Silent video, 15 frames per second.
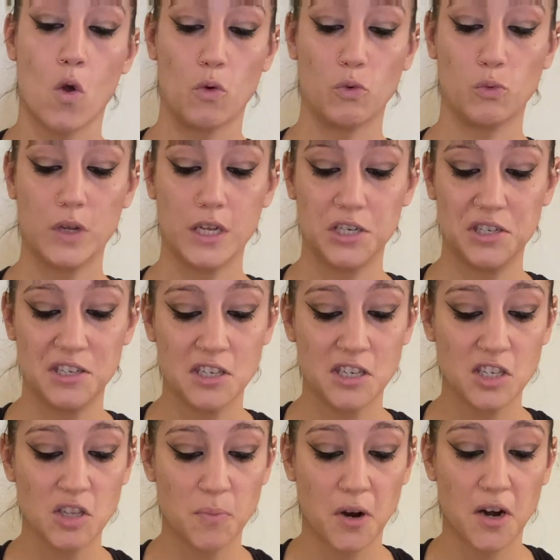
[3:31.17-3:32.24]
which this
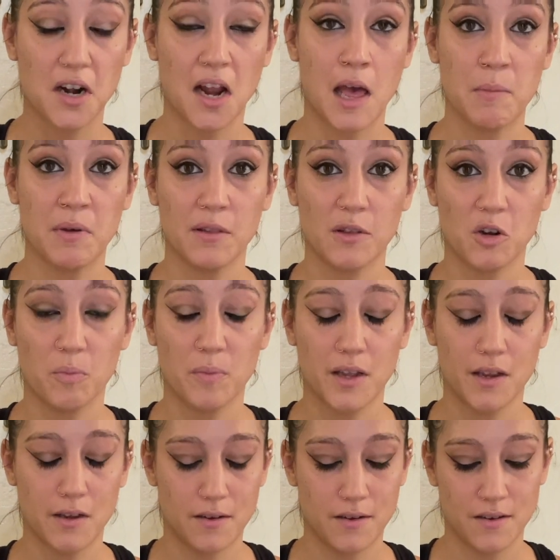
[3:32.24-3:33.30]
is the part I'm a little
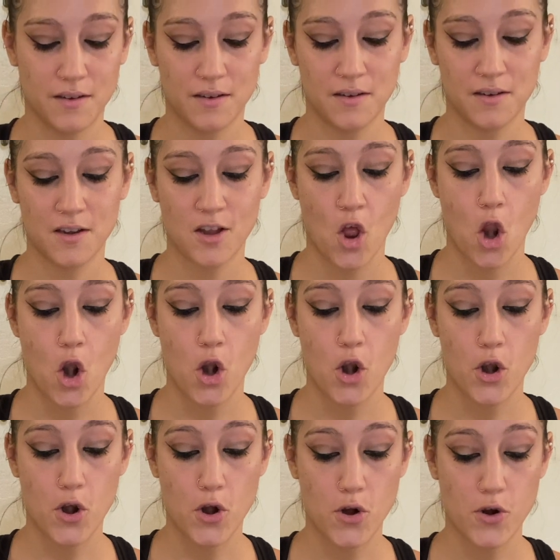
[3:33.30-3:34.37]
bit
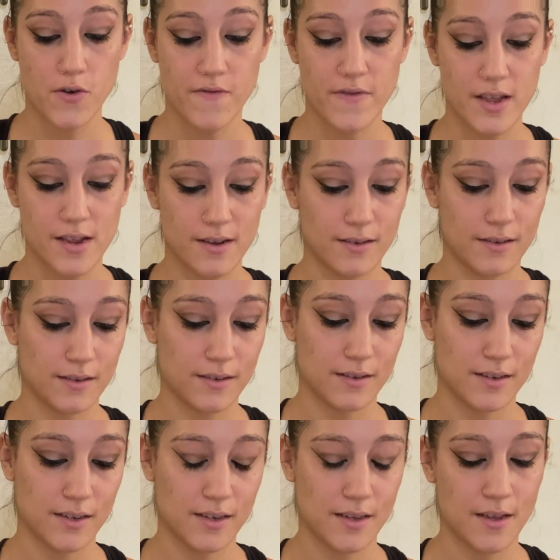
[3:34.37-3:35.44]

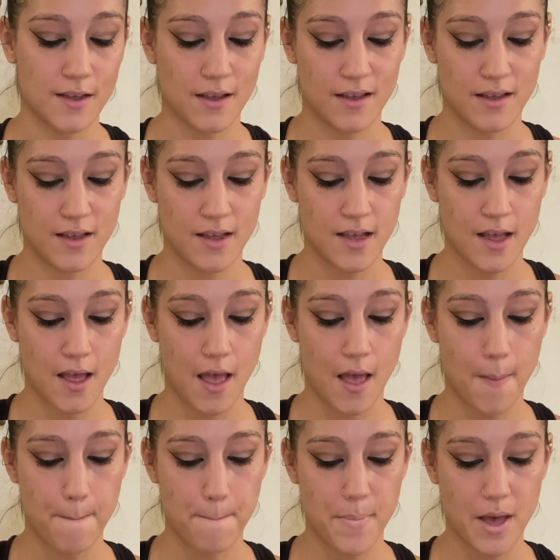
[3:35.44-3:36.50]
nervous
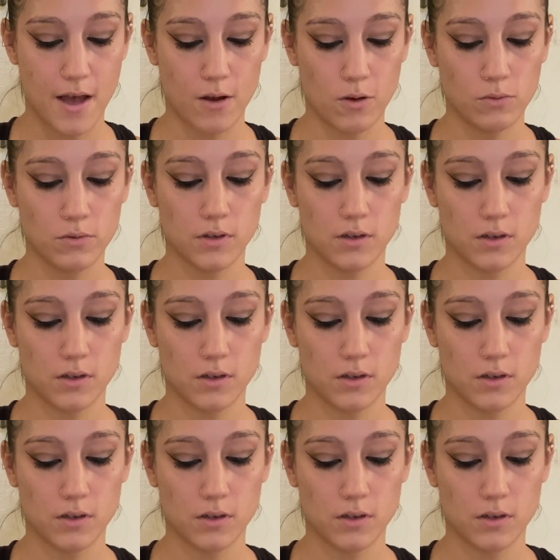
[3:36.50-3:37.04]
about.